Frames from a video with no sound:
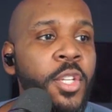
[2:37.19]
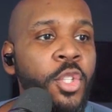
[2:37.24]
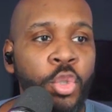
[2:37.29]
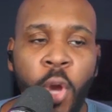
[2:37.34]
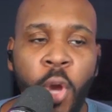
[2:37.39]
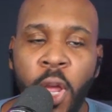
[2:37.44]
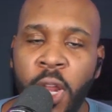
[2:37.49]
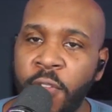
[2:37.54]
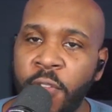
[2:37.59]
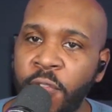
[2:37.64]

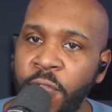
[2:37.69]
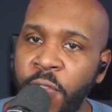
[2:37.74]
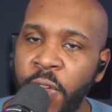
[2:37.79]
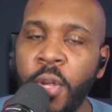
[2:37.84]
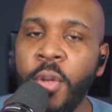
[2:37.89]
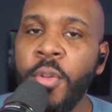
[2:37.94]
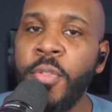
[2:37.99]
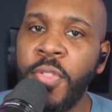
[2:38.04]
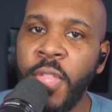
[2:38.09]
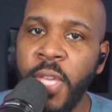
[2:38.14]
trying to
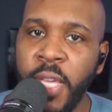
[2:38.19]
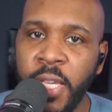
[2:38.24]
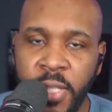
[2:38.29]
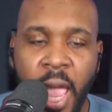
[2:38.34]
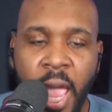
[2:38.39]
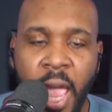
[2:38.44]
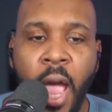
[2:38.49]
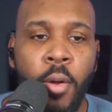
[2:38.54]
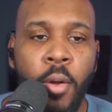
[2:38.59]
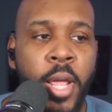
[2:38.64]
figure things
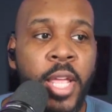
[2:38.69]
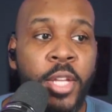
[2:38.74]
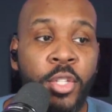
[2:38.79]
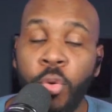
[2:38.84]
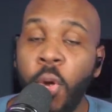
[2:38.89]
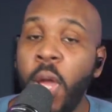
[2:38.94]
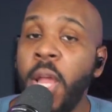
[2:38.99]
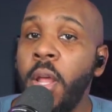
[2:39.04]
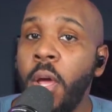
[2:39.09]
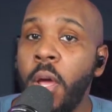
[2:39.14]
out and
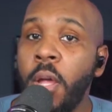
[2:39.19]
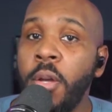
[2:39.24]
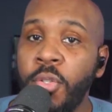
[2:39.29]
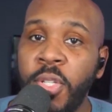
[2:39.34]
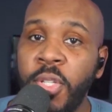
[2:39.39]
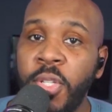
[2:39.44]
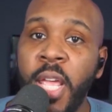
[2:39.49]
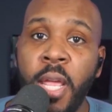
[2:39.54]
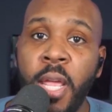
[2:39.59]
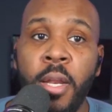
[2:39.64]
trying to
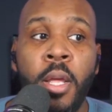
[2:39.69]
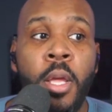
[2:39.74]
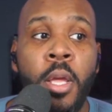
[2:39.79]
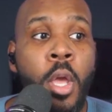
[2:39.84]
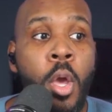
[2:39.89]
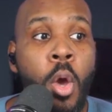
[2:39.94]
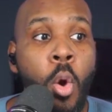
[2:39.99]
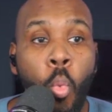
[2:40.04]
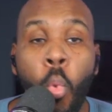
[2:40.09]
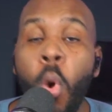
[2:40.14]
understand
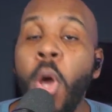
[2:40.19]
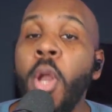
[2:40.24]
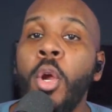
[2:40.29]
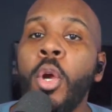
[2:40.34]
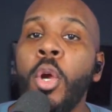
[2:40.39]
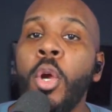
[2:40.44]
what